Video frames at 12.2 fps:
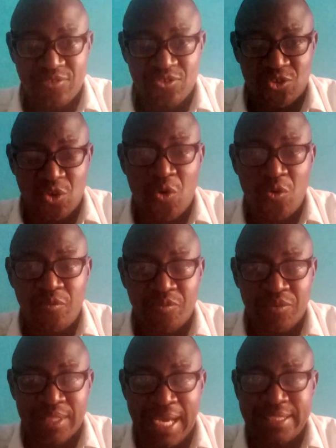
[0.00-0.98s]
So
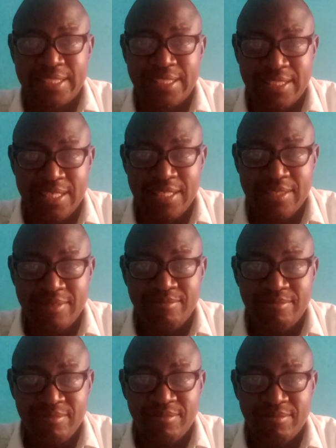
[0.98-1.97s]
that is the
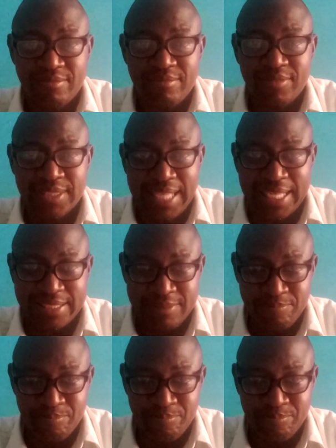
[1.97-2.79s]
starting